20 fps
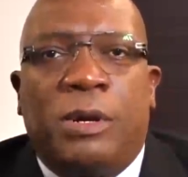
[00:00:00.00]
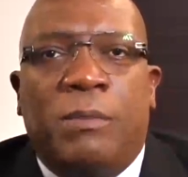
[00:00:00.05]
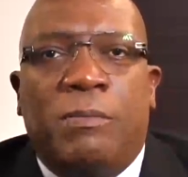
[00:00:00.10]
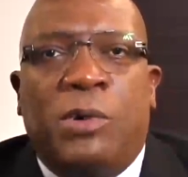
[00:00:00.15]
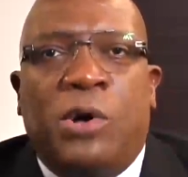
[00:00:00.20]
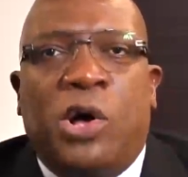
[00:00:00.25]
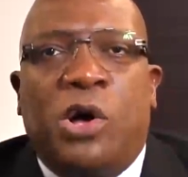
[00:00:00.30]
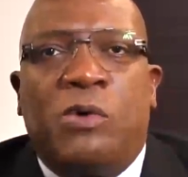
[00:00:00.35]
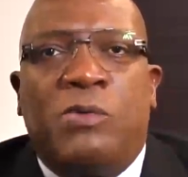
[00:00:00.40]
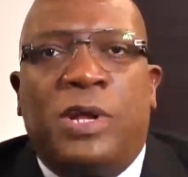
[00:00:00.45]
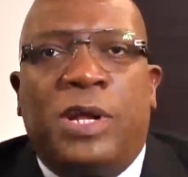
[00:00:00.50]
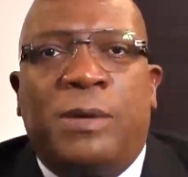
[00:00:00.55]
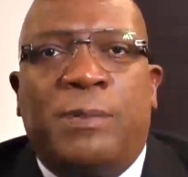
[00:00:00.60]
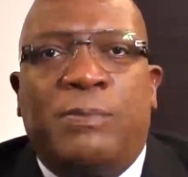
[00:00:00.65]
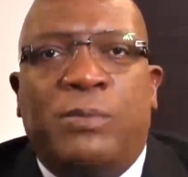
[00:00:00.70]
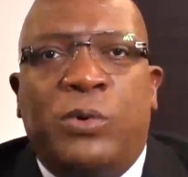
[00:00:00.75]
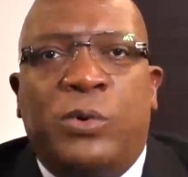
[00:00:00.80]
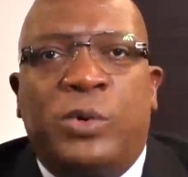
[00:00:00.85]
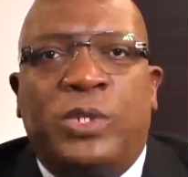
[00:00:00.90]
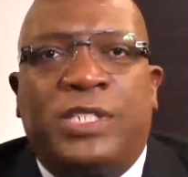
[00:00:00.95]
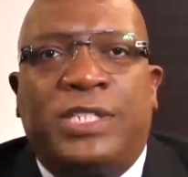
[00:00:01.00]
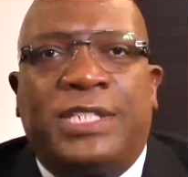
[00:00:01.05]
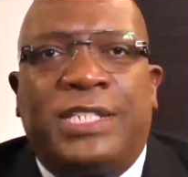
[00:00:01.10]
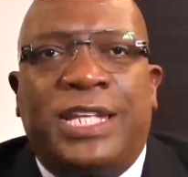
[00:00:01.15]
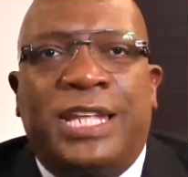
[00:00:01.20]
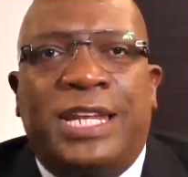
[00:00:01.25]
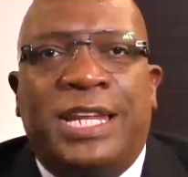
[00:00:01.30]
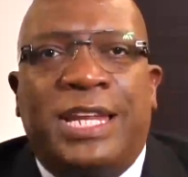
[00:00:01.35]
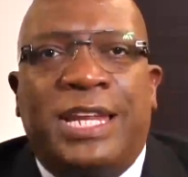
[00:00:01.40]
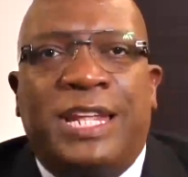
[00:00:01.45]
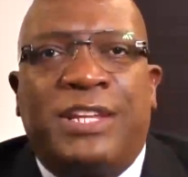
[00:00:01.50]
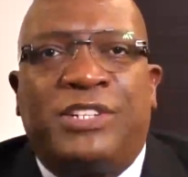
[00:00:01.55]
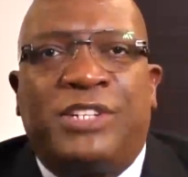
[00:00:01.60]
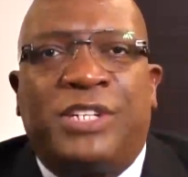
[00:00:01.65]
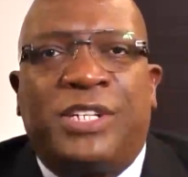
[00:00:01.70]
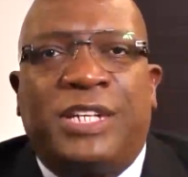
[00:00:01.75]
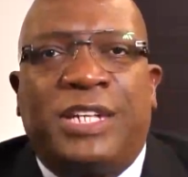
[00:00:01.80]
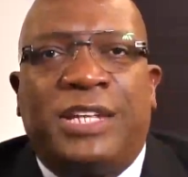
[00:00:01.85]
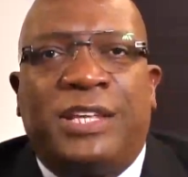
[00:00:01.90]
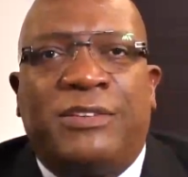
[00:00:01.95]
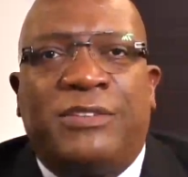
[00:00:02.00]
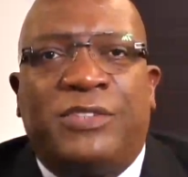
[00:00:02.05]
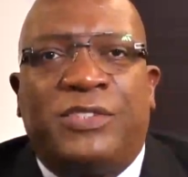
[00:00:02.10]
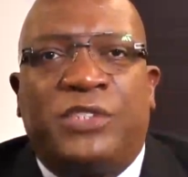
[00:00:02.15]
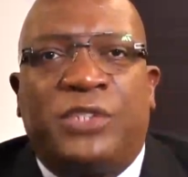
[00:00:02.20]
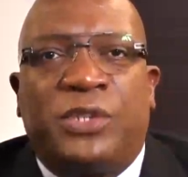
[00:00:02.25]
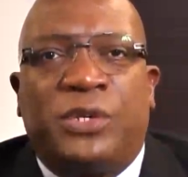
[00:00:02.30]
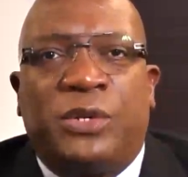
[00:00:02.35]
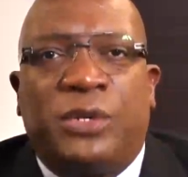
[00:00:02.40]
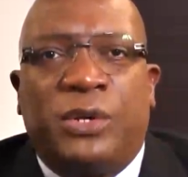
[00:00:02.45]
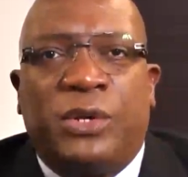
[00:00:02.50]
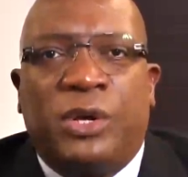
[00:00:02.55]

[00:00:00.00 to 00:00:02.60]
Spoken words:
moral boosting initiatives,